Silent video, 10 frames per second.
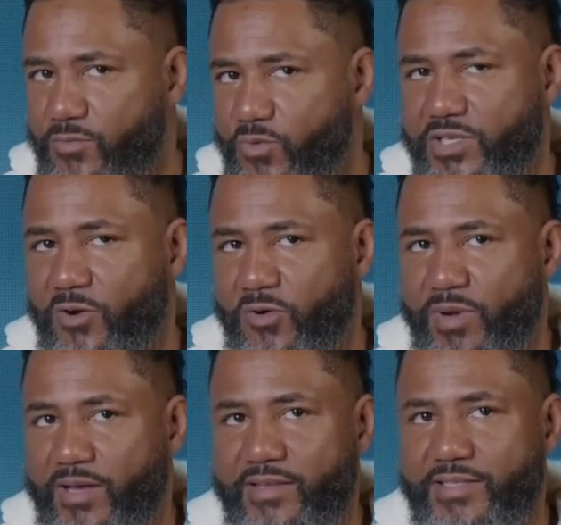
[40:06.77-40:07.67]
we talk
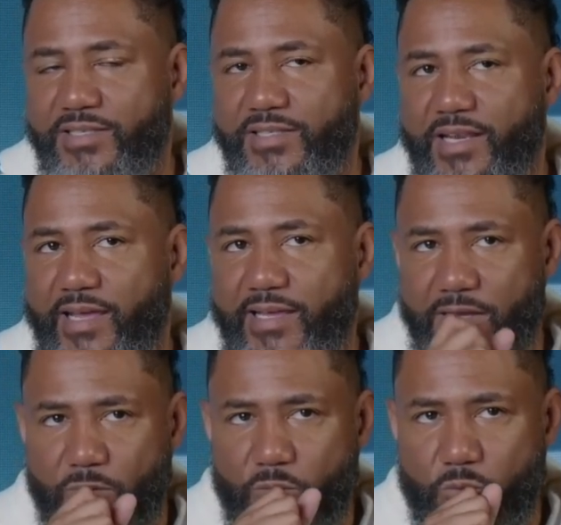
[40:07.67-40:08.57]
about this is like,
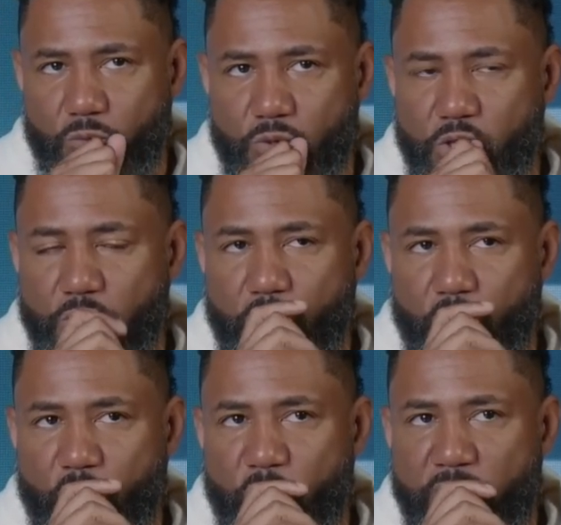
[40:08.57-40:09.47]
I love that, you know,
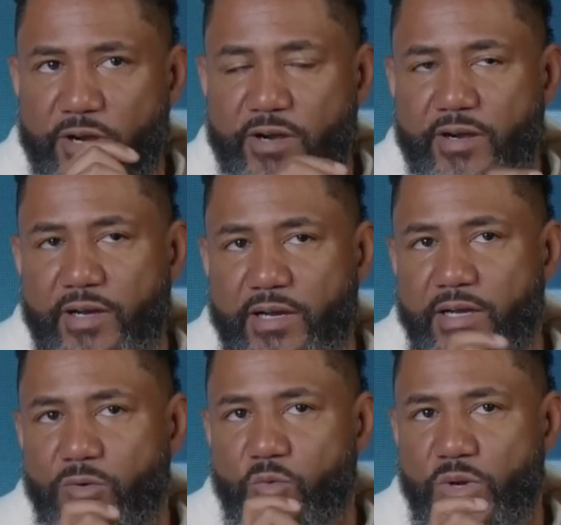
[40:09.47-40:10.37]
where
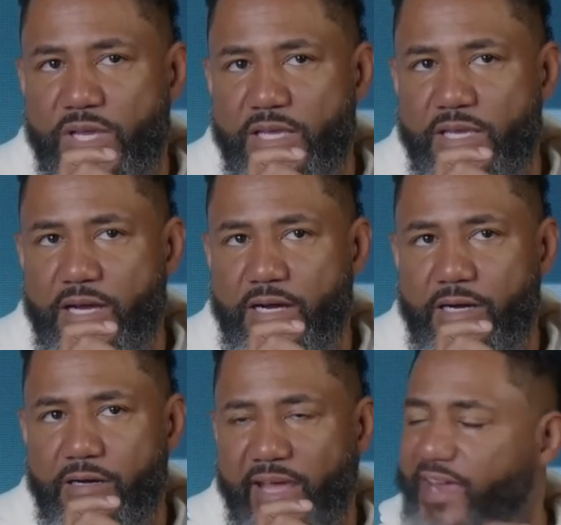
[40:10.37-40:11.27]
we
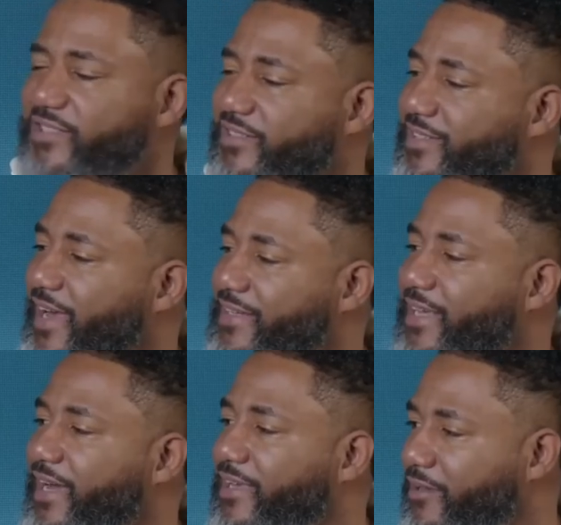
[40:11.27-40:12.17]
exercise
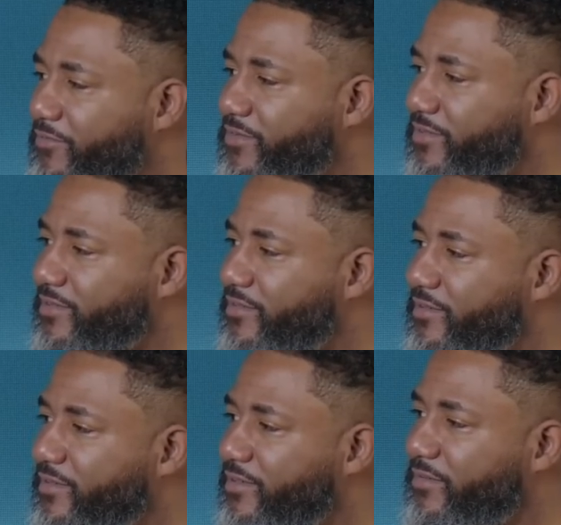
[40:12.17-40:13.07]
our gift.
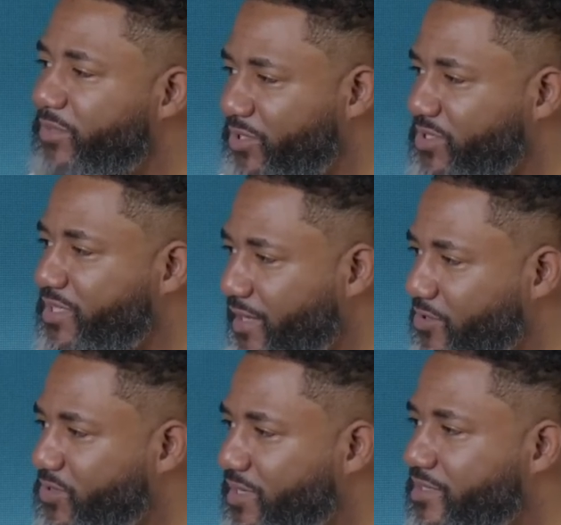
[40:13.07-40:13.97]
Because just
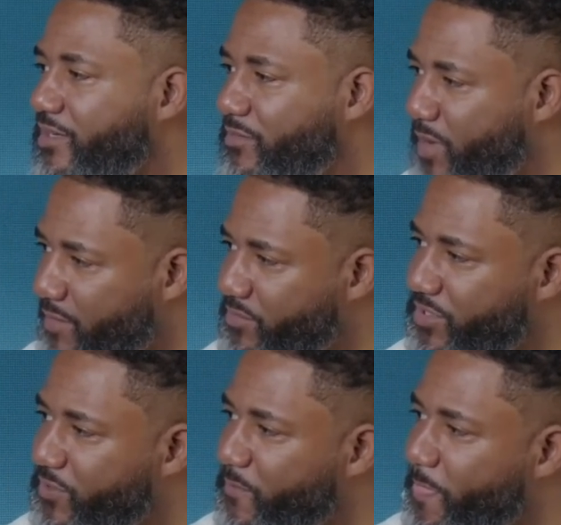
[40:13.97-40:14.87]
like you said, John the
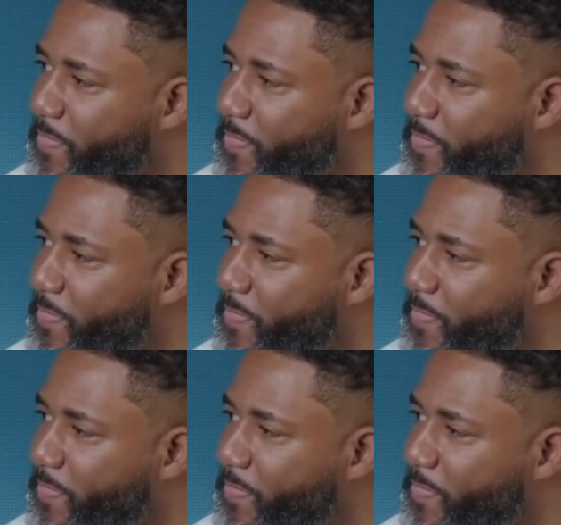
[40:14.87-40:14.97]
Baptist